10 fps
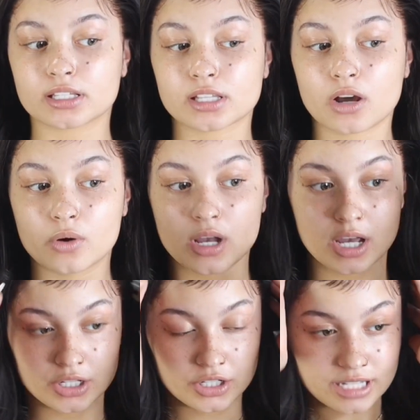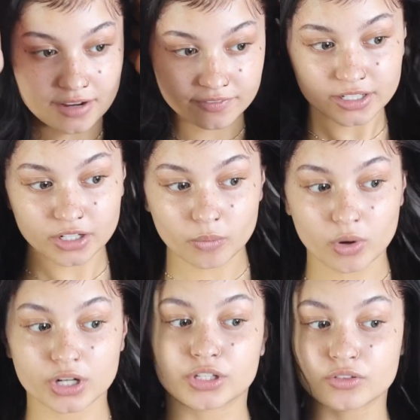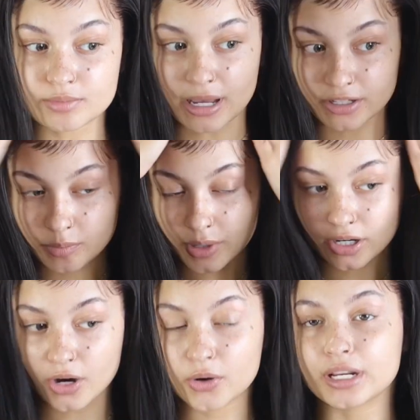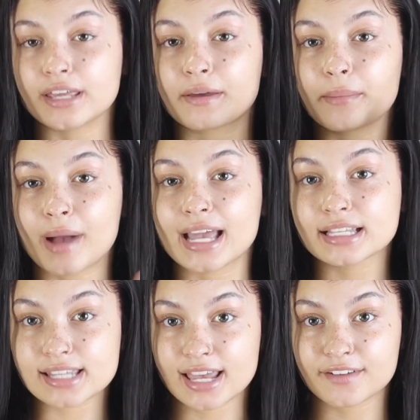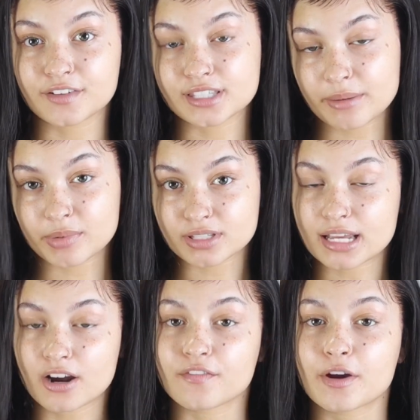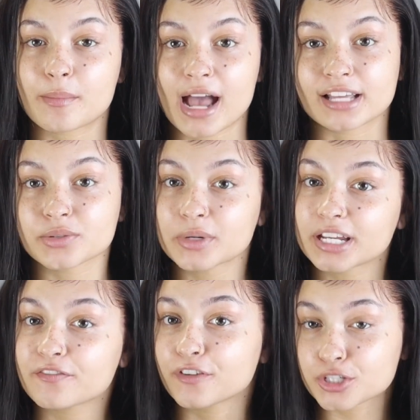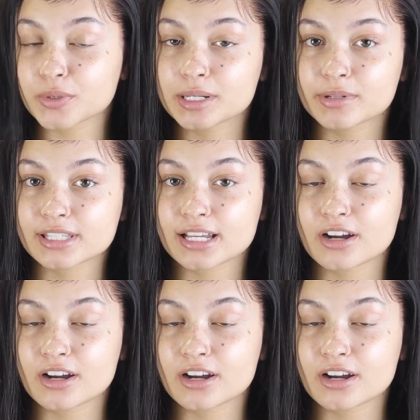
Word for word: So you're definitely going to want to use my coupon code, either Maya10 for 10% off or Maya20 for 20%